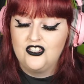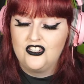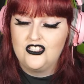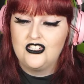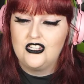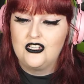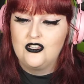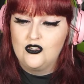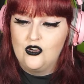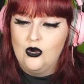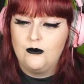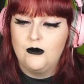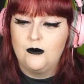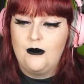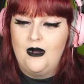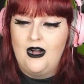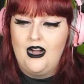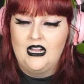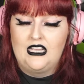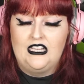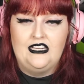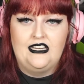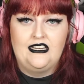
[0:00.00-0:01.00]
a normal
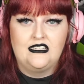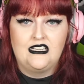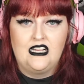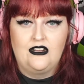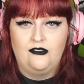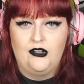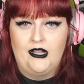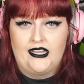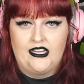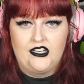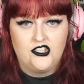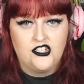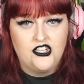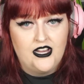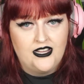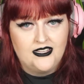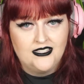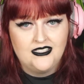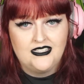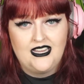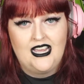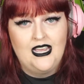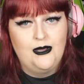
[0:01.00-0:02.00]
park you need to have like a
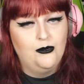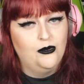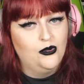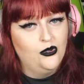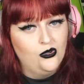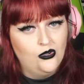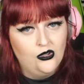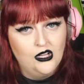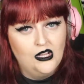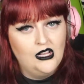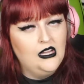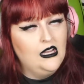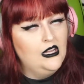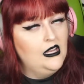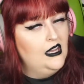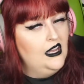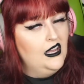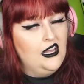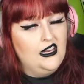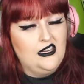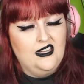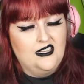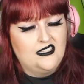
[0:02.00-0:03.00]
chess table,
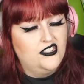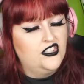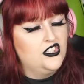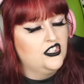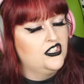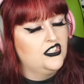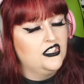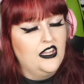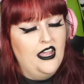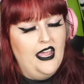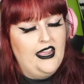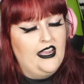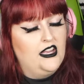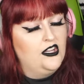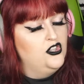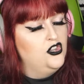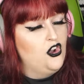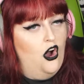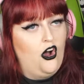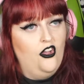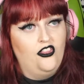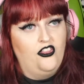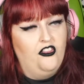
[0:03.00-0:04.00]
and that's just like
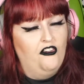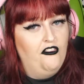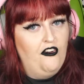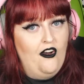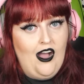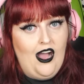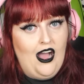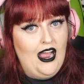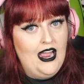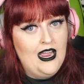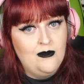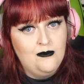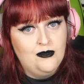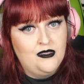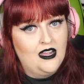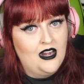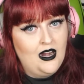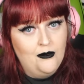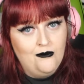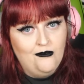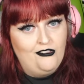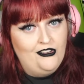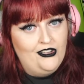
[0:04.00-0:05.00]
not the vibe that
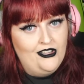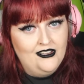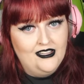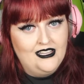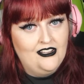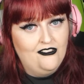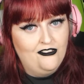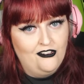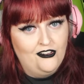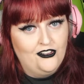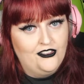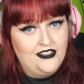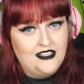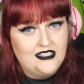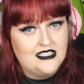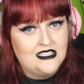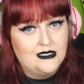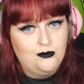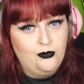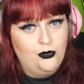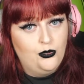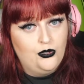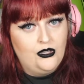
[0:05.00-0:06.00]
I'm feeling for this
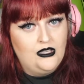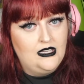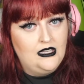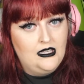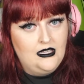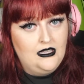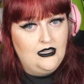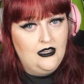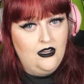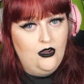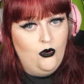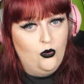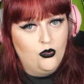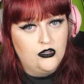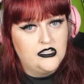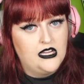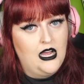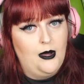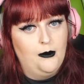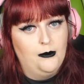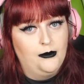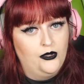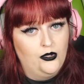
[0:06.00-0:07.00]
spooky
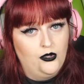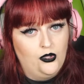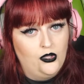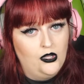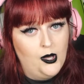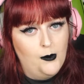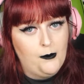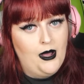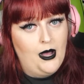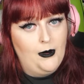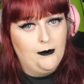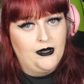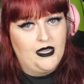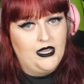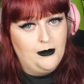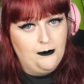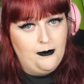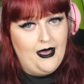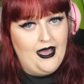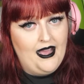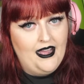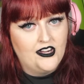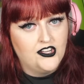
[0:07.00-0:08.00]
autumnal pumpkin
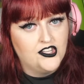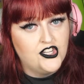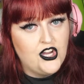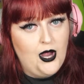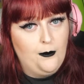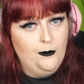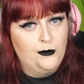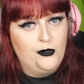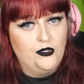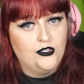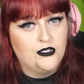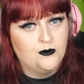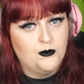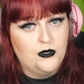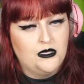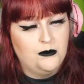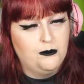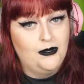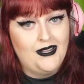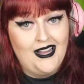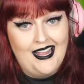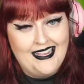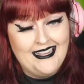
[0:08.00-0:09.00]
patch
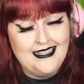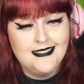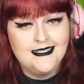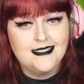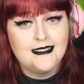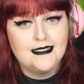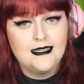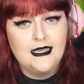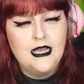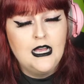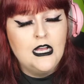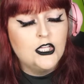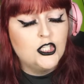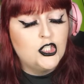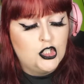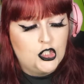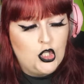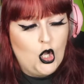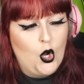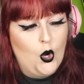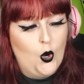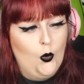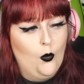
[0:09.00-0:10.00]
amusement place.
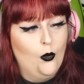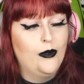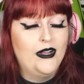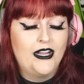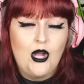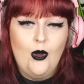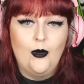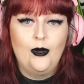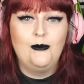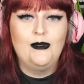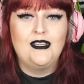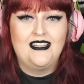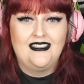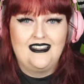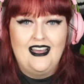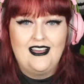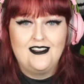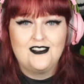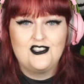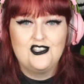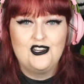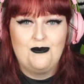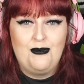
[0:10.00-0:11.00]
So we're going with a
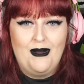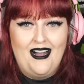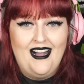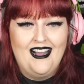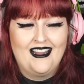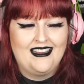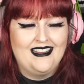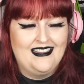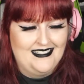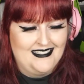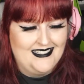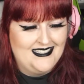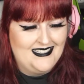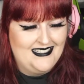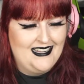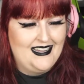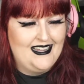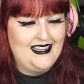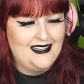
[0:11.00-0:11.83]
national park instead.